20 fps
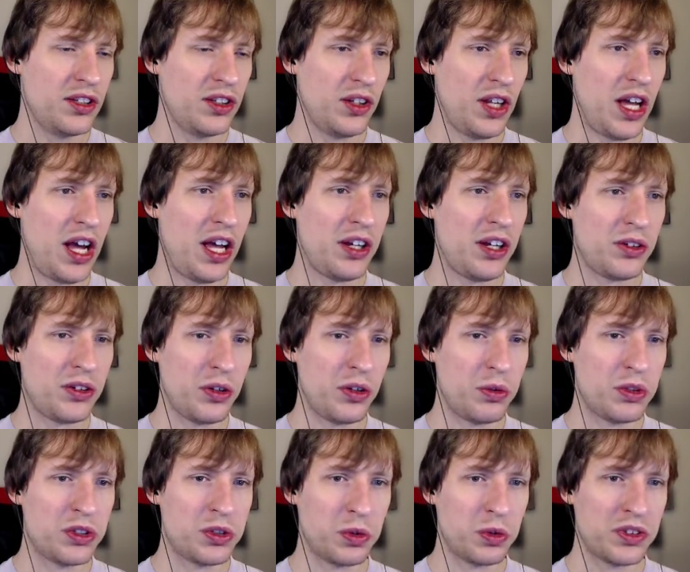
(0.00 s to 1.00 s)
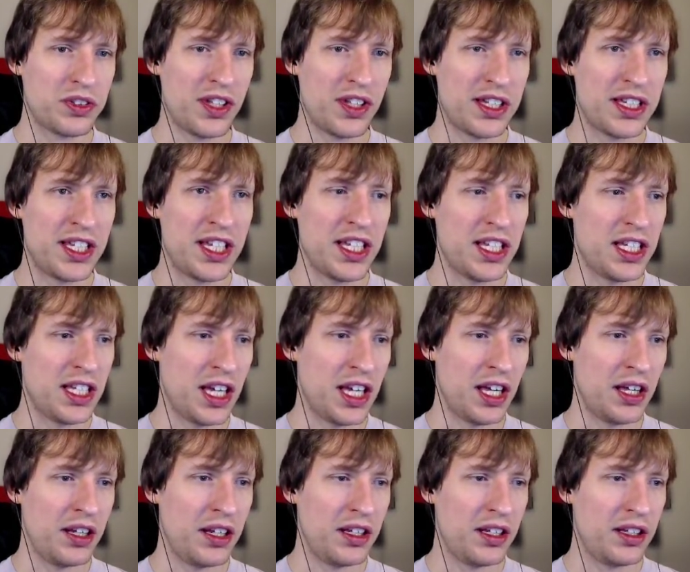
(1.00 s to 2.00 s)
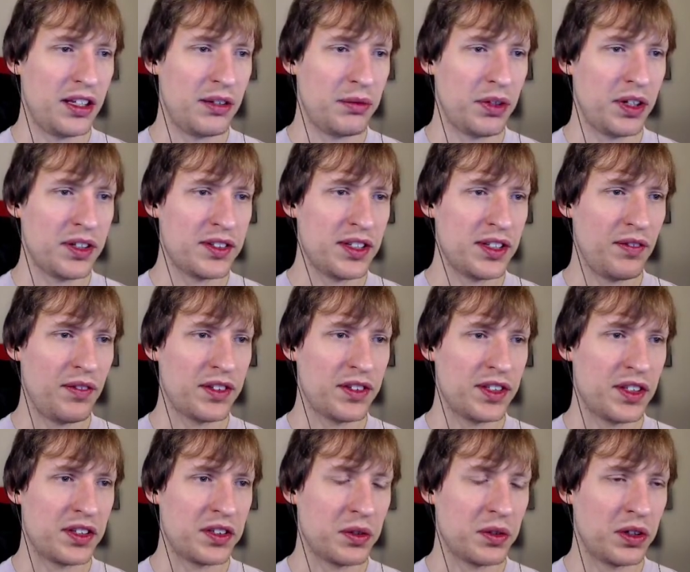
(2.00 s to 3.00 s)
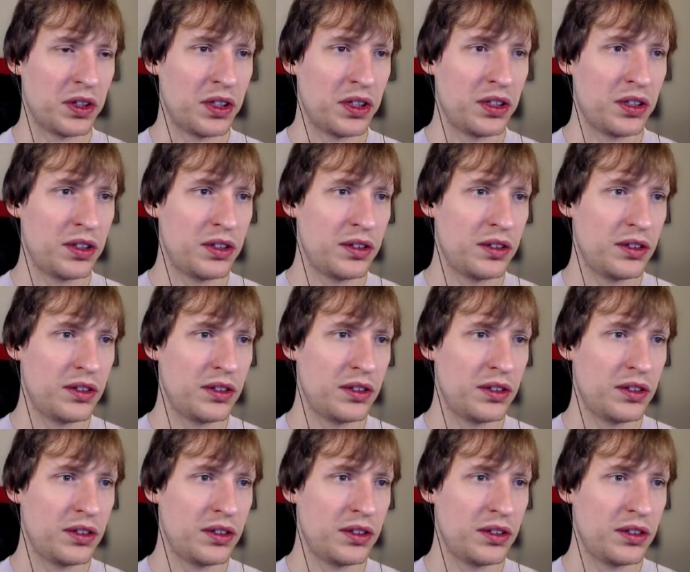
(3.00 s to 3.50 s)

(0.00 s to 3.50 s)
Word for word: So now I don't know which one's the T yet. I'm gonna see if it's this one.